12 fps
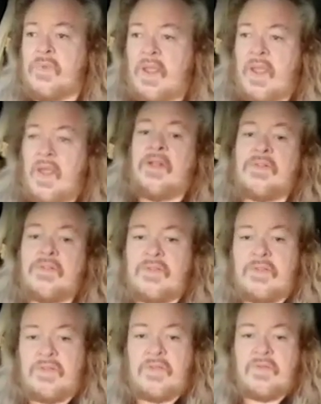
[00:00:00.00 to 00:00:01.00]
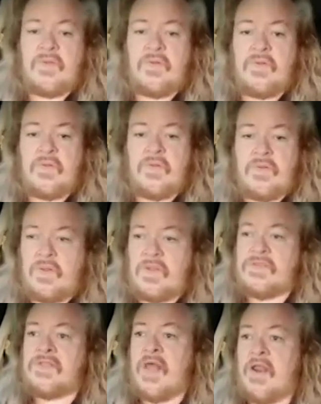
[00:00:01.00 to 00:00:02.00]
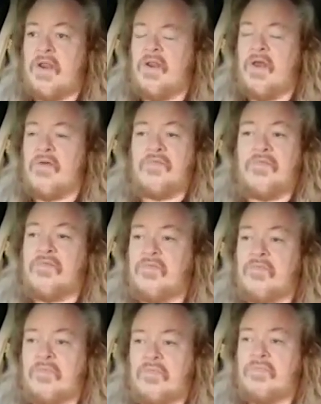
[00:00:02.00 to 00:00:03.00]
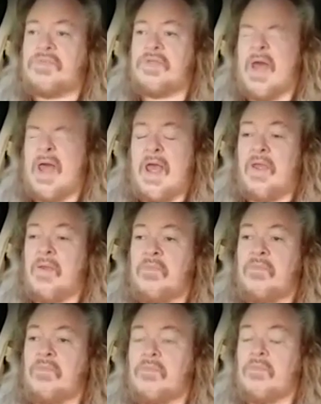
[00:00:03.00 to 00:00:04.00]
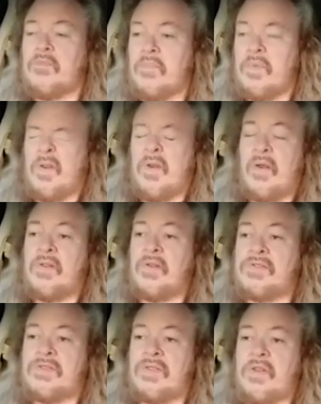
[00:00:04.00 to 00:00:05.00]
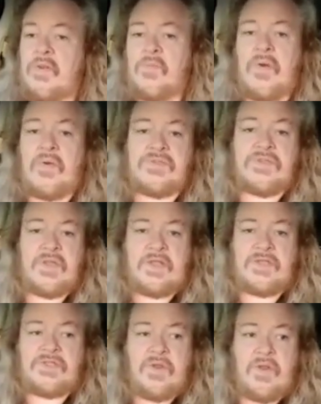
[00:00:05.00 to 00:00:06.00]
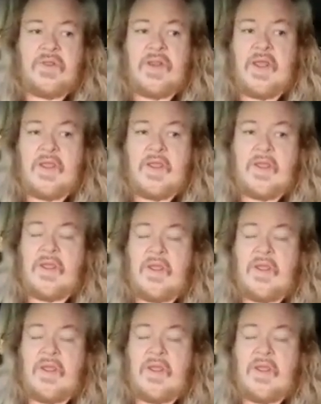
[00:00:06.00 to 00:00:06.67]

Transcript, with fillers: And there's not enough time. You know, there's a little post that I saw that I